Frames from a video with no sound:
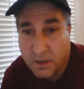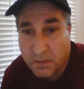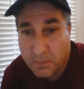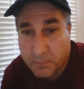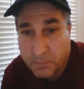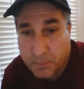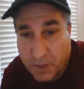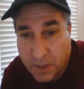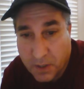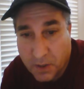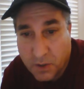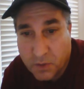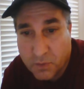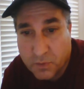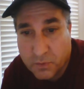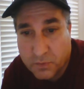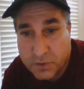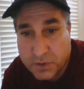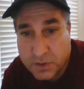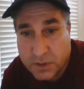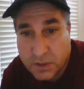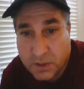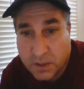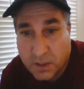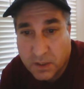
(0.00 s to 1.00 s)

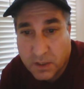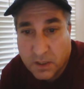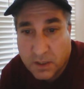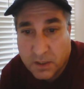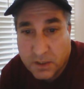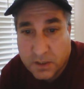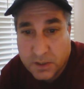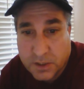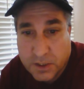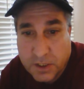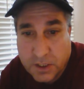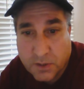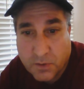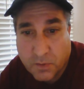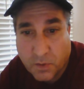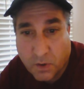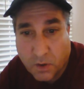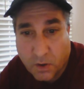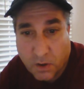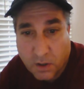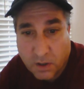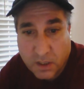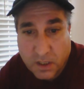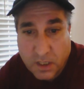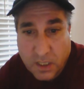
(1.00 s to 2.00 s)
posed to
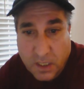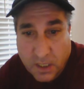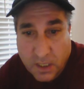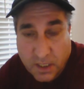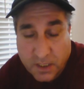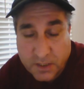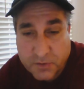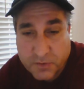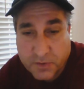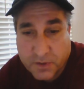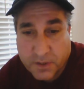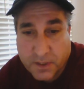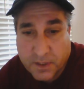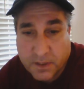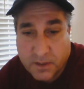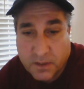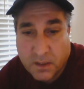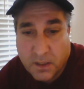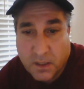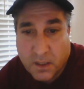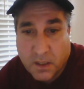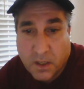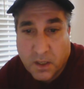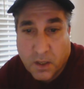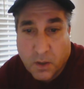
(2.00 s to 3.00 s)
our country
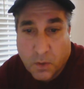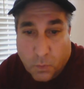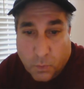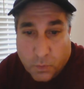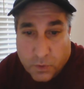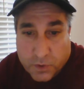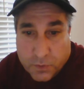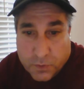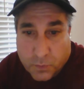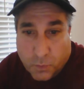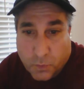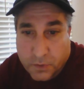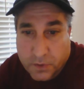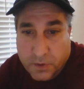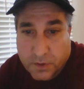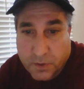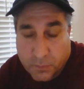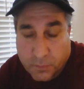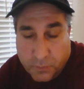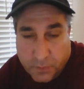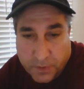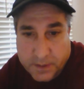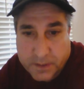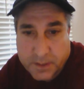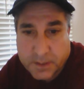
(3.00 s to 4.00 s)
was worth the
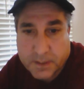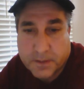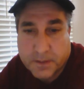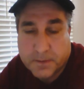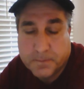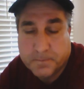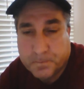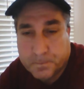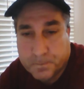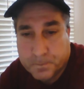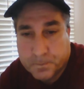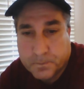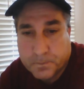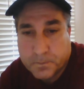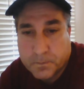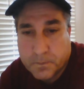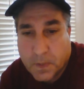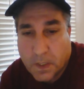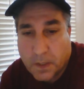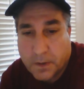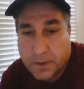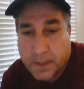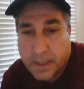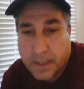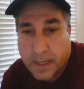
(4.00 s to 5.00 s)
risk.
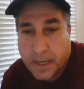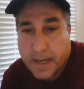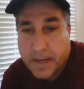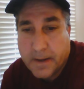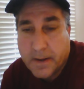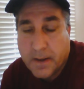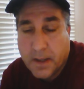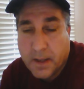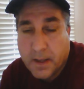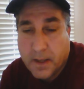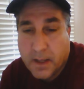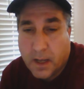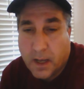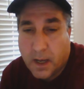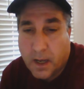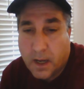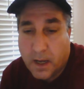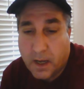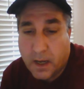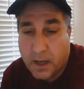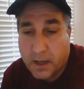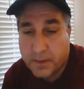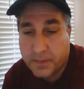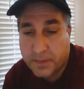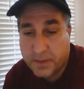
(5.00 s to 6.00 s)
Okay,
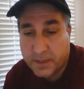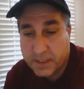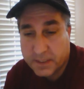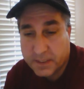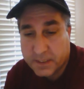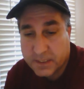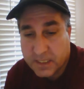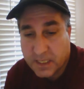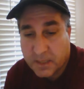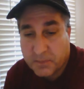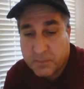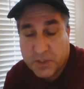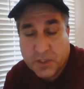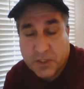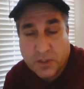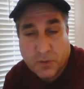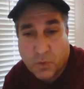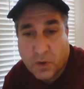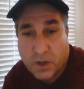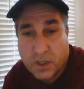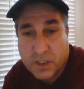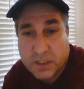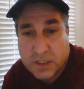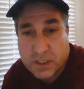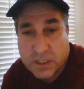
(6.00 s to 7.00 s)
the assumption
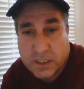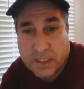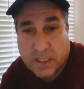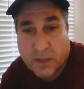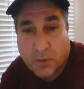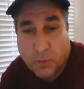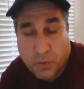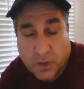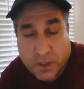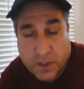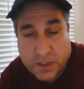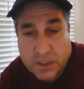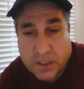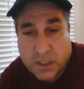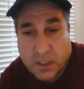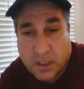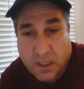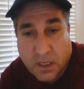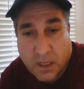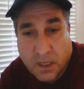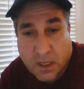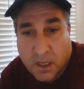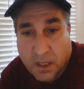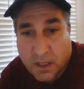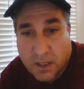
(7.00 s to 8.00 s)
was that once
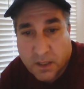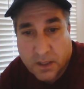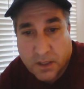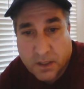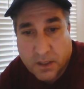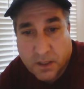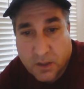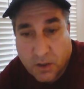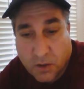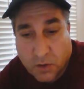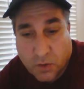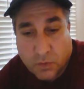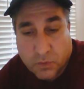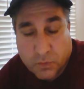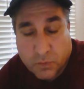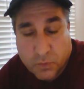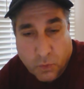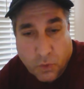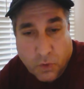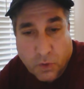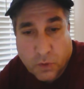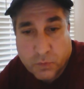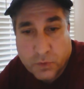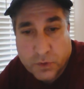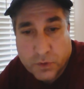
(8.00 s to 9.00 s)
the Cold
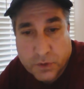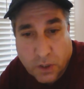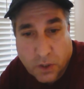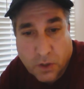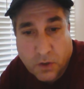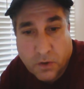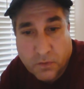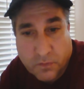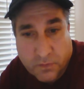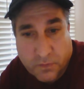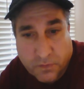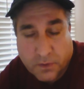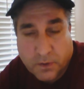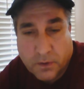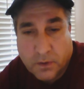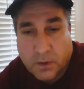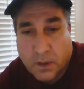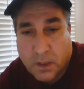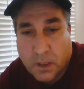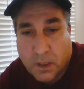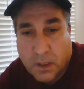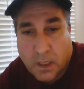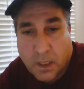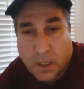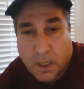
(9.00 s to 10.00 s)
War was over,
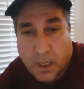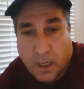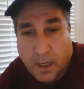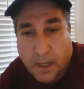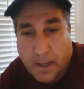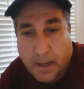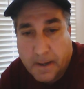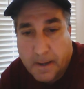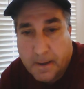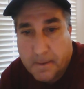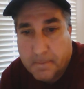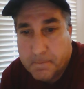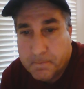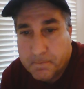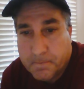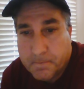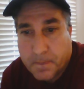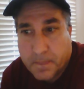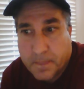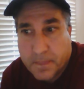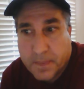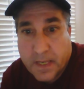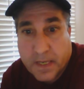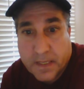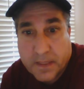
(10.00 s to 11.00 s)

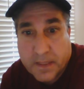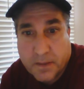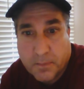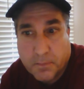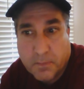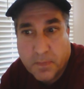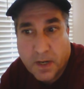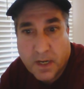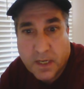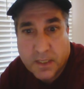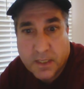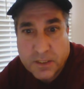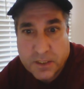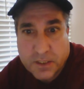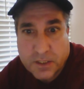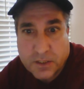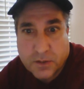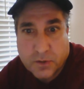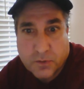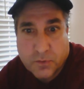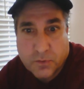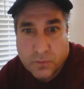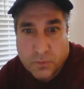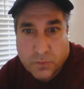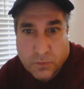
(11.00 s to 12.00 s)
that the
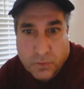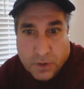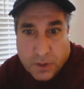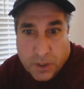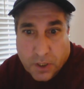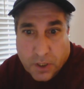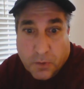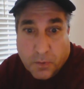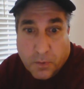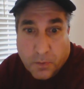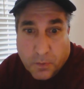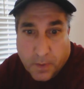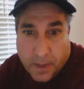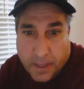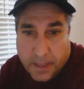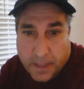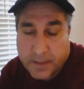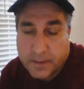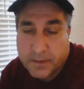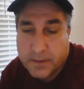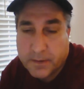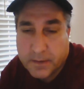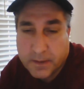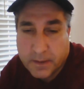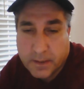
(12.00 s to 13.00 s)
monster would go away.
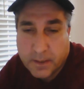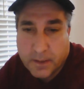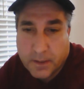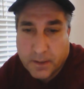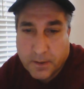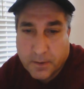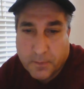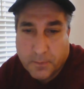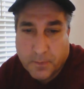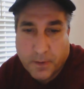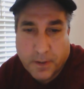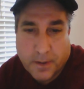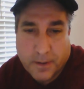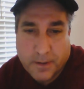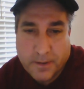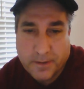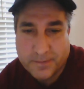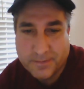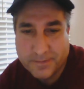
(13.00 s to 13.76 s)
Well,